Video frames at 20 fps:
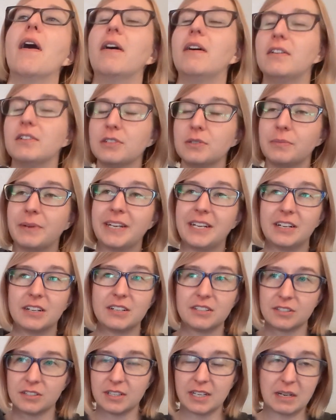Also, my
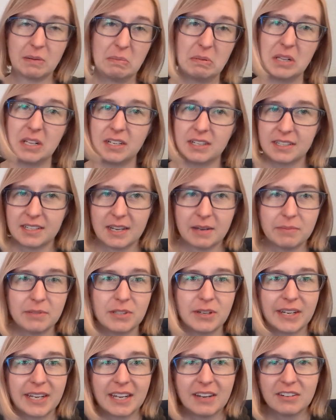ears are like plugged up,
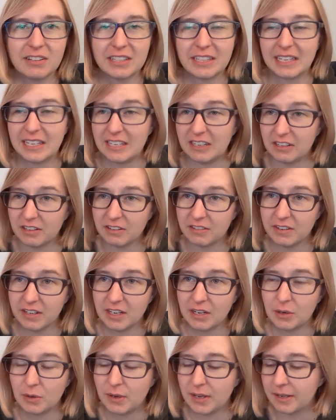so I can't really hear
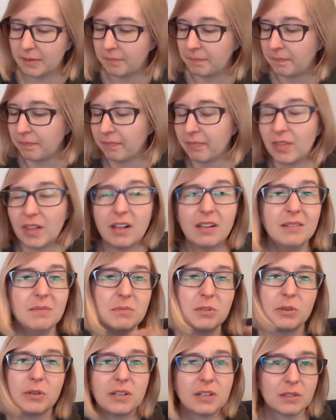very well. All I'm
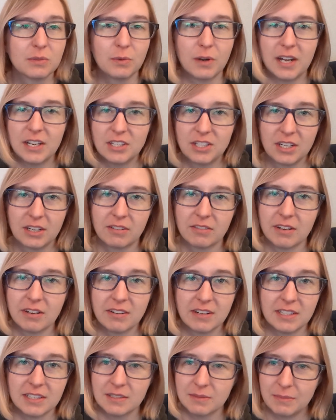doing is watching
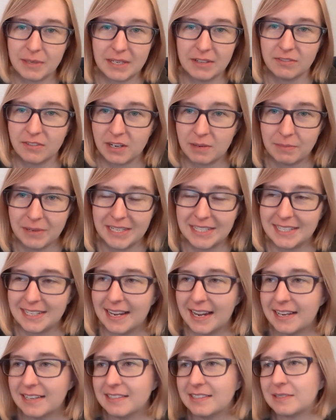reruns of B Run B T
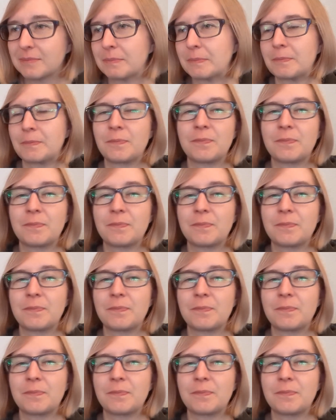S.